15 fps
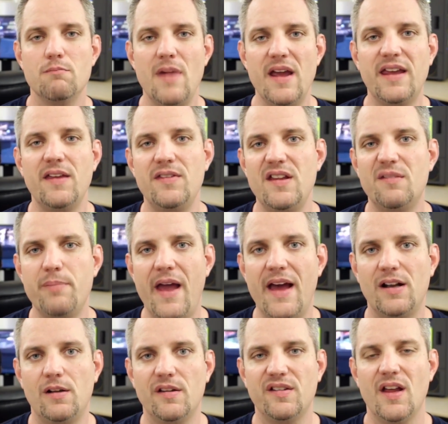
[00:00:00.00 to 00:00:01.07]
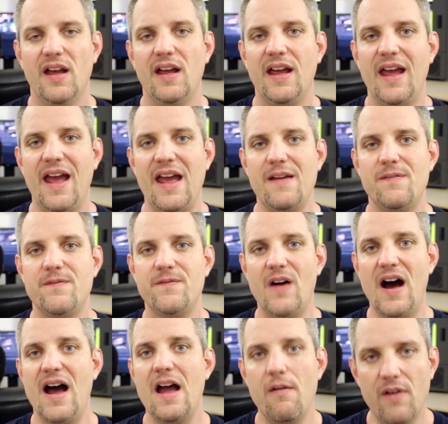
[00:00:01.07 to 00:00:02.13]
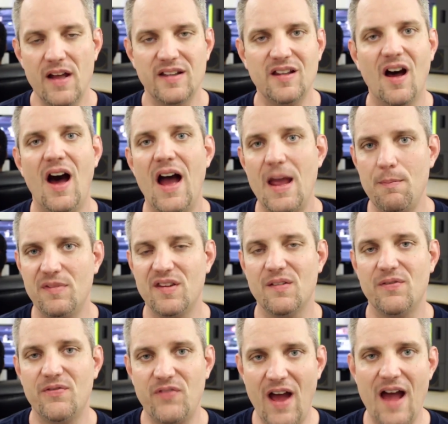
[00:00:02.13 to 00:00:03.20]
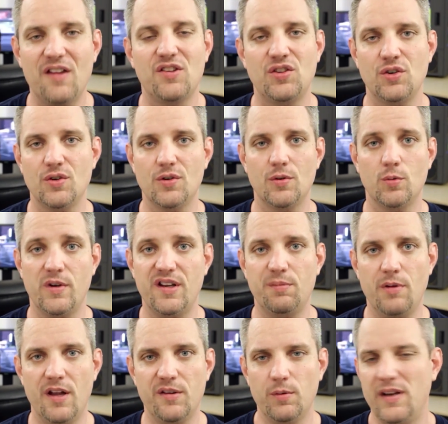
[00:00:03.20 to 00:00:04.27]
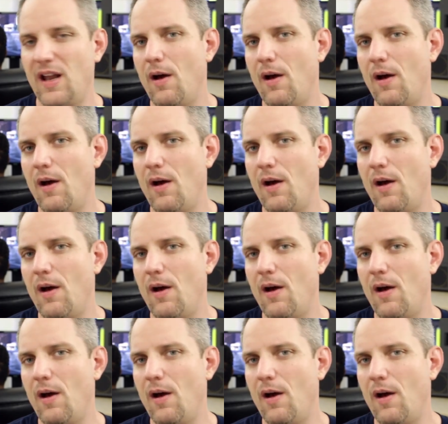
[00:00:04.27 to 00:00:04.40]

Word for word: making these panels a 5 times faster response rate.